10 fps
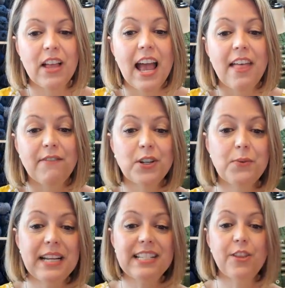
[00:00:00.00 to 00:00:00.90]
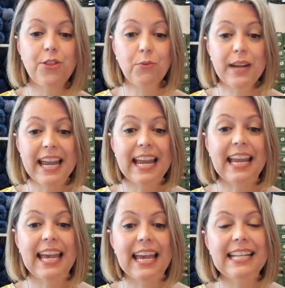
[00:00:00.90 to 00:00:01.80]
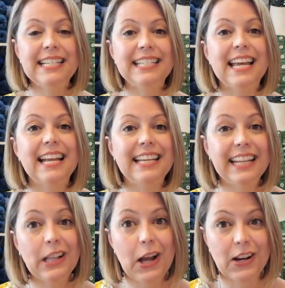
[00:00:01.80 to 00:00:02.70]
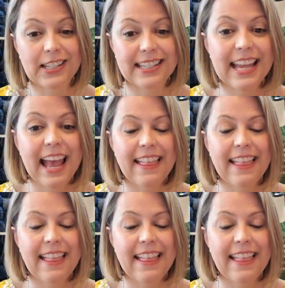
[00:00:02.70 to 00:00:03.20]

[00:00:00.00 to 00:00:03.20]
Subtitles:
The first one is 3 Kittens Needle Arts.